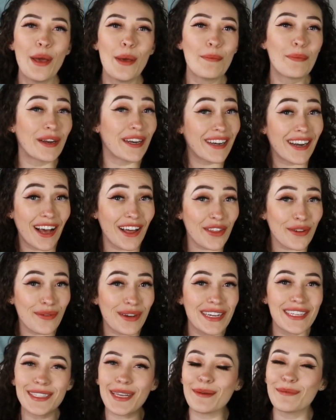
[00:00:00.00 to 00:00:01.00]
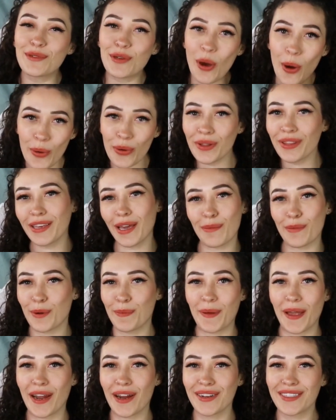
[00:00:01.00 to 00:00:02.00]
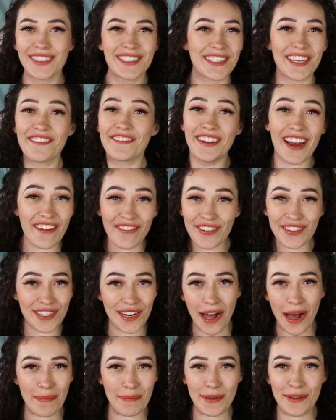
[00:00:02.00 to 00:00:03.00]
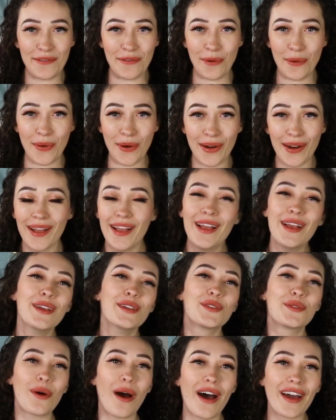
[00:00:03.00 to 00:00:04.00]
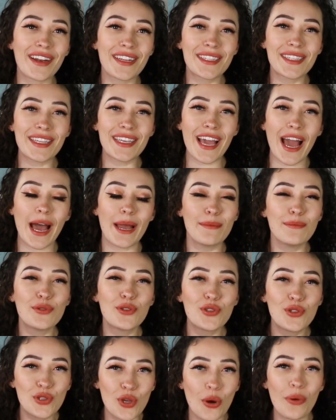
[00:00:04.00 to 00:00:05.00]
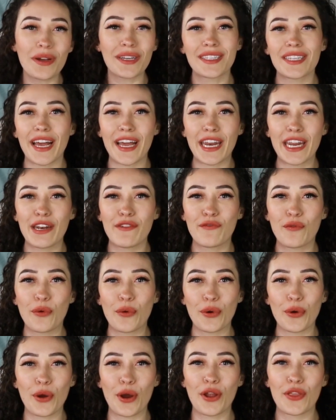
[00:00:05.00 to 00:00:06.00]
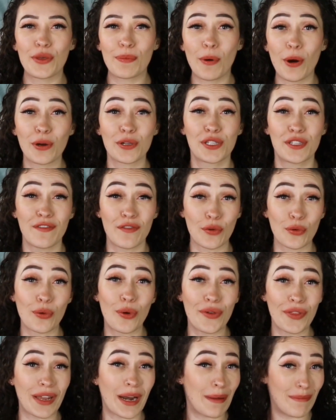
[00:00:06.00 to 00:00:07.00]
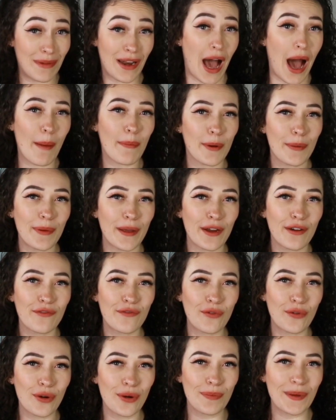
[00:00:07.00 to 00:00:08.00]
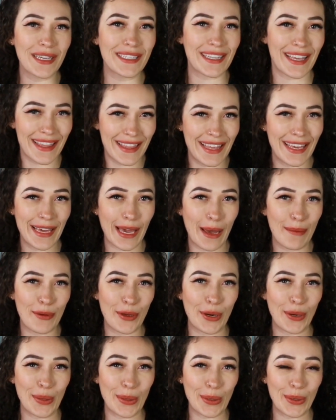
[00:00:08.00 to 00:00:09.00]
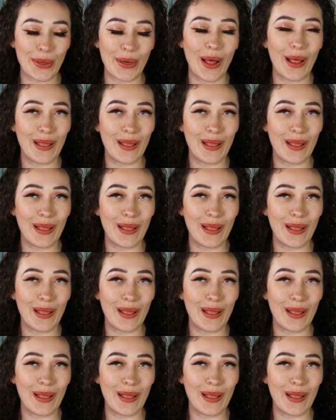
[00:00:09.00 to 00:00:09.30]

But in other ways, I'm totally unprepared since I've never taught before. So honestly, I'm so excited for the parts of the role that I'm not prepared for because I think I'm gonna learn a